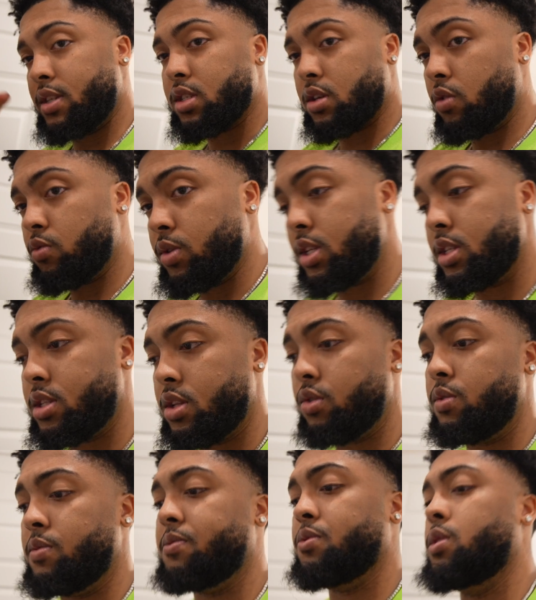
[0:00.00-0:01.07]
gonna really throw
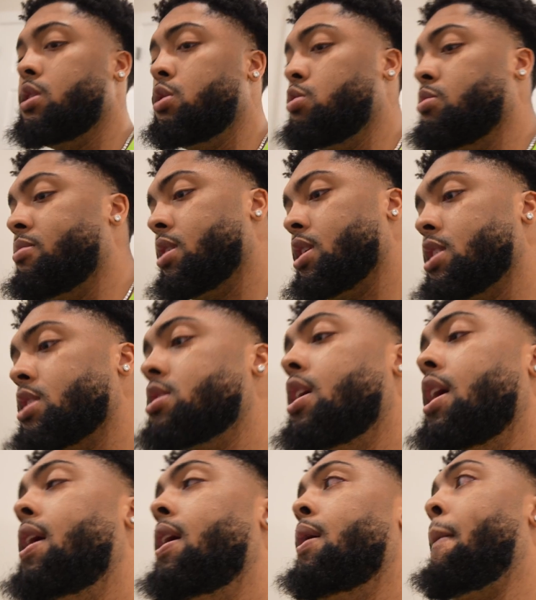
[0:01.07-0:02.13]
you for a loop because
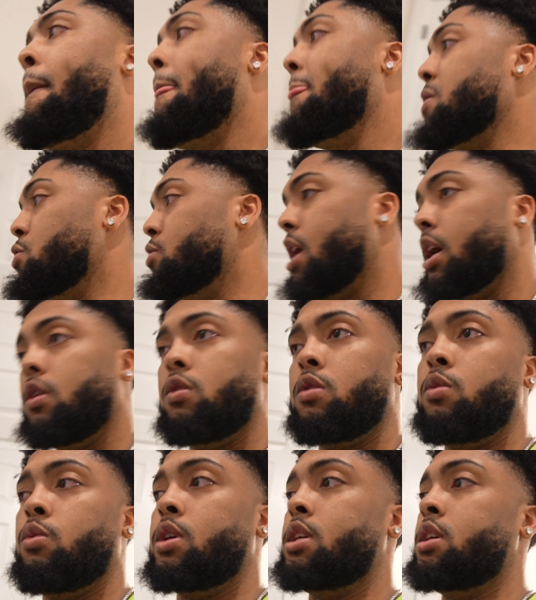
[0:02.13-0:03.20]
you're not gonna
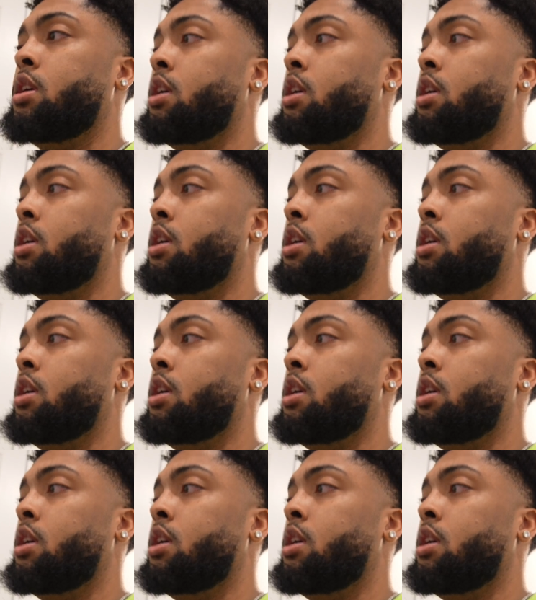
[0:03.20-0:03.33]
wanna.